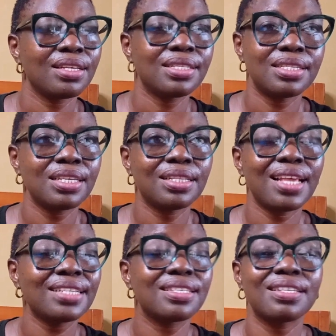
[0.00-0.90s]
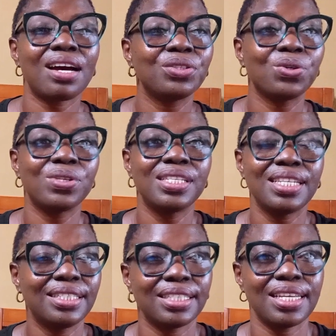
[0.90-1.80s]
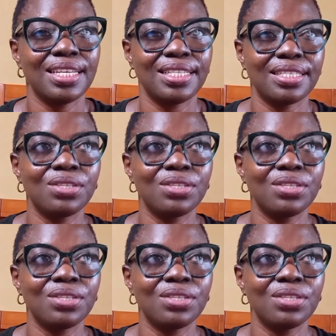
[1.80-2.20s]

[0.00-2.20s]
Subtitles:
See, that is how your niche is.